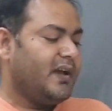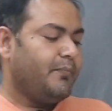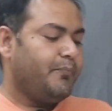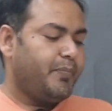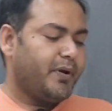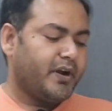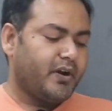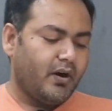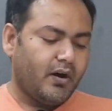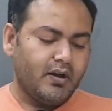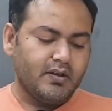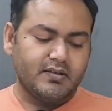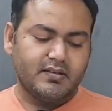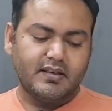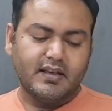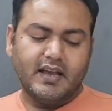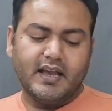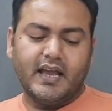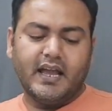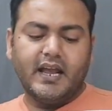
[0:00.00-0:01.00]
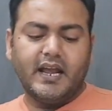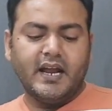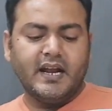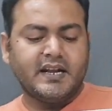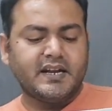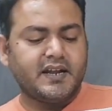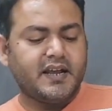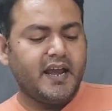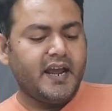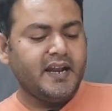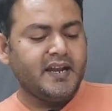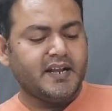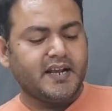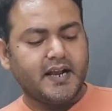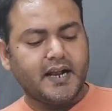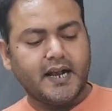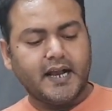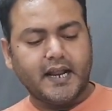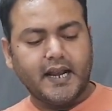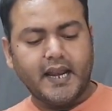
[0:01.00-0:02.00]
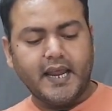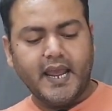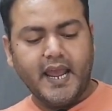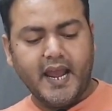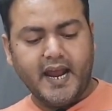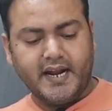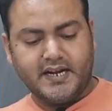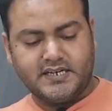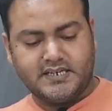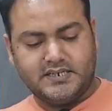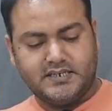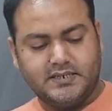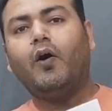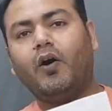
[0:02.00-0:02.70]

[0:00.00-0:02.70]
because it can create,